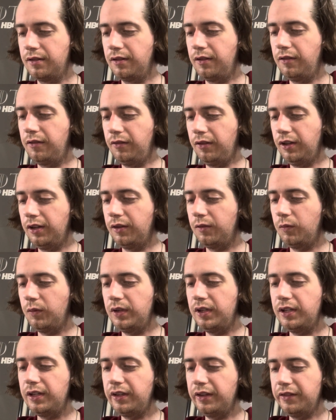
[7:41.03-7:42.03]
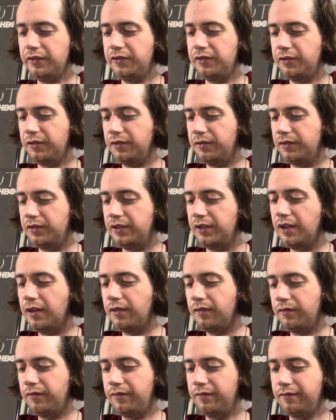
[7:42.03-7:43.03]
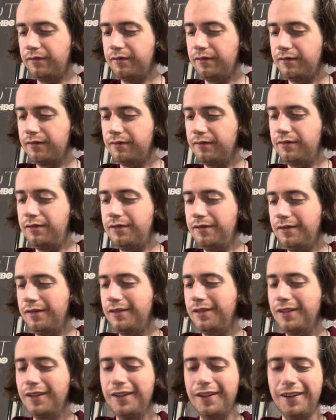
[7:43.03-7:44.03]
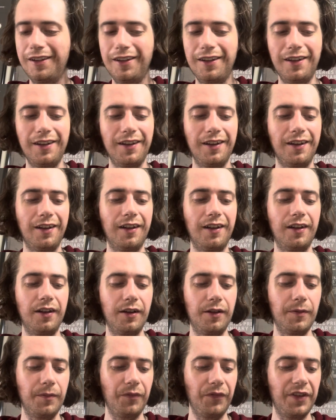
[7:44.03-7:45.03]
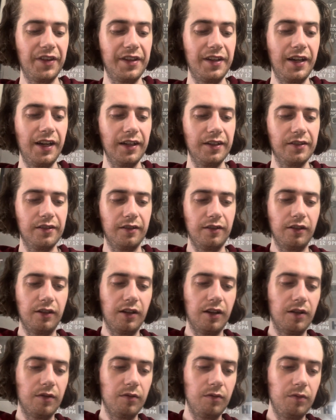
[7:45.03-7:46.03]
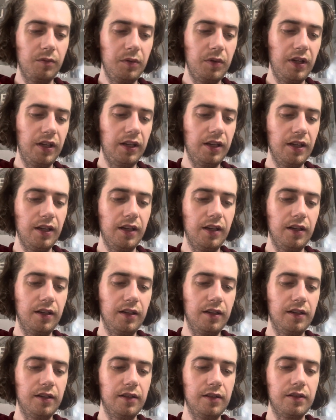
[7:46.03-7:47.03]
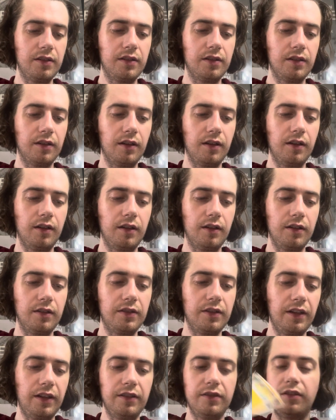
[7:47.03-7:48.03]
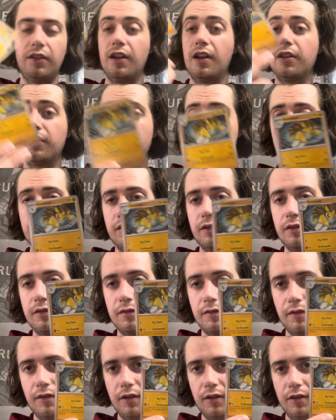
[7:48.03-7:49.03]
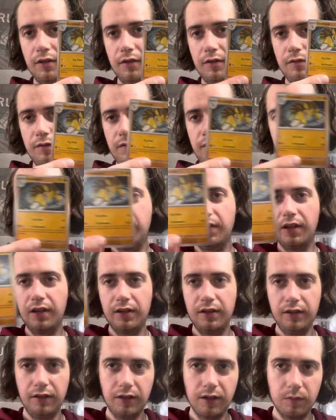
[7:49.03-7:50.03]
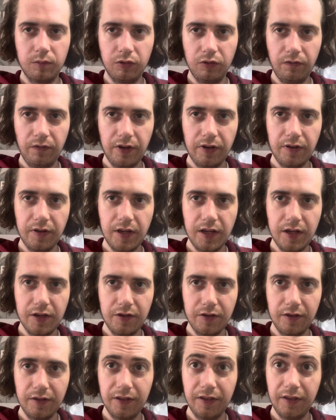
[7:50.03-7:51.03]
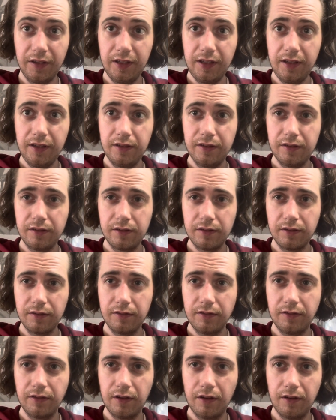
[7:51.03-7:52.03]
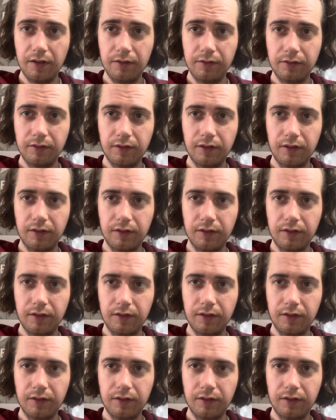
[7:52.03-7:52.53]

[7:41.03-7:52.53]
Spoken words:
You're like weak against yourself. The next uncommon we get is Sandslash. We've gotten a couple variations of these, so